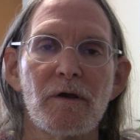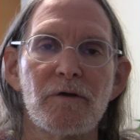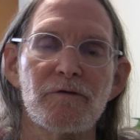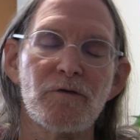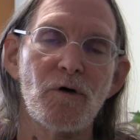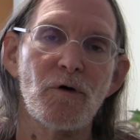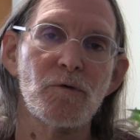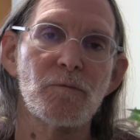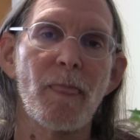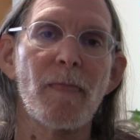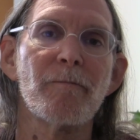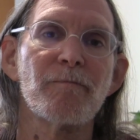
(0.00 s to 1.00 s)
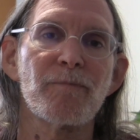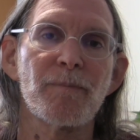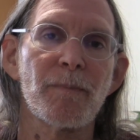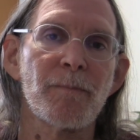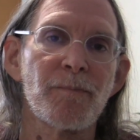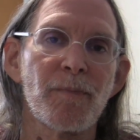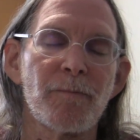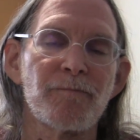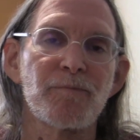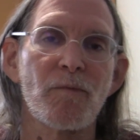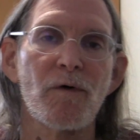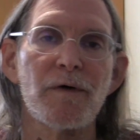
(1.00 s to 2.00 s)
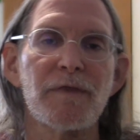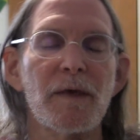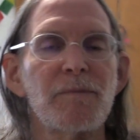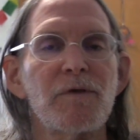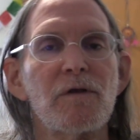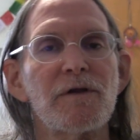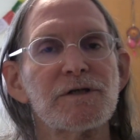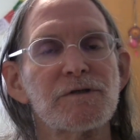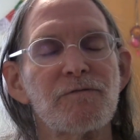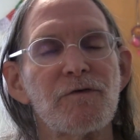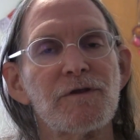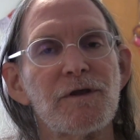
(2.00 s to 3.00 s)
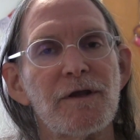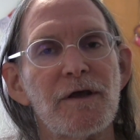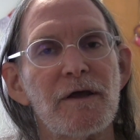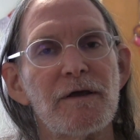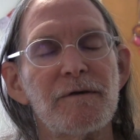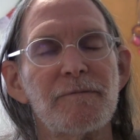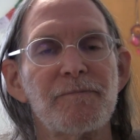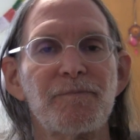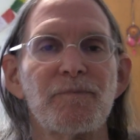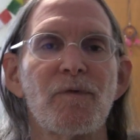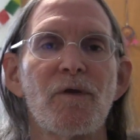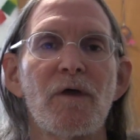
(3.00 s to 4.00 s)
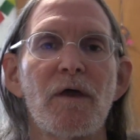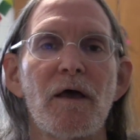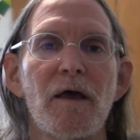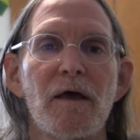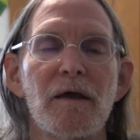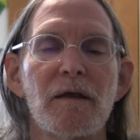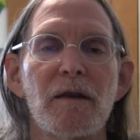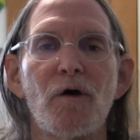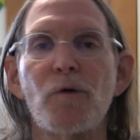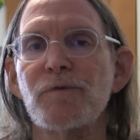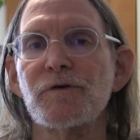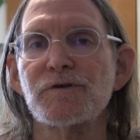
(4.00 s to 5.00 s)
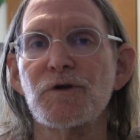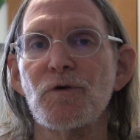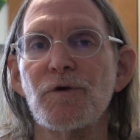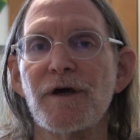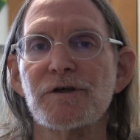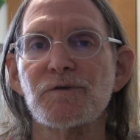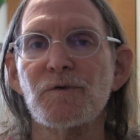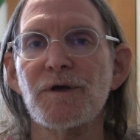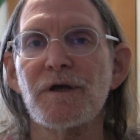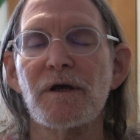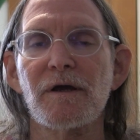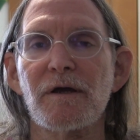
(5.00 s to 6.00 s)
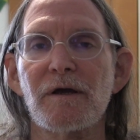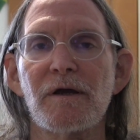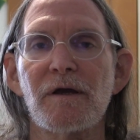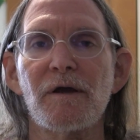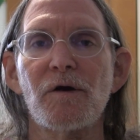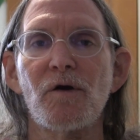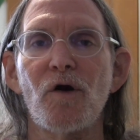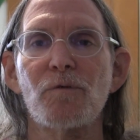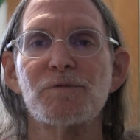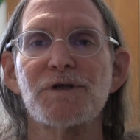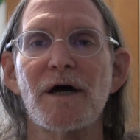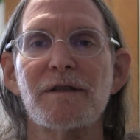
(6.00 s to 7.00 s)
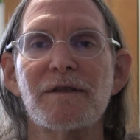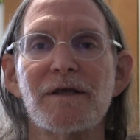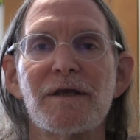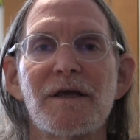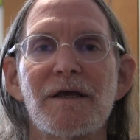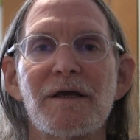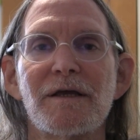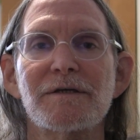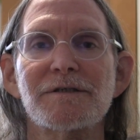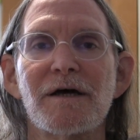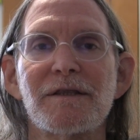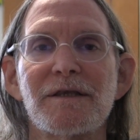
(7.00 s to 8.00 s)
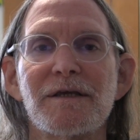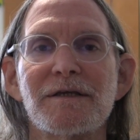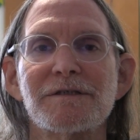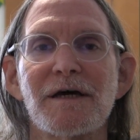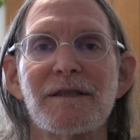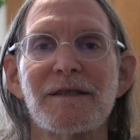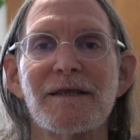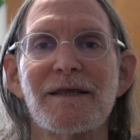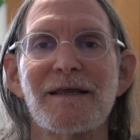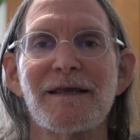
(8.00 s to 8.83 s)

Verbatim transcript: So let that be the lesson for today, and I hope to see you next week. Om Shanti, Shanti, Shanti.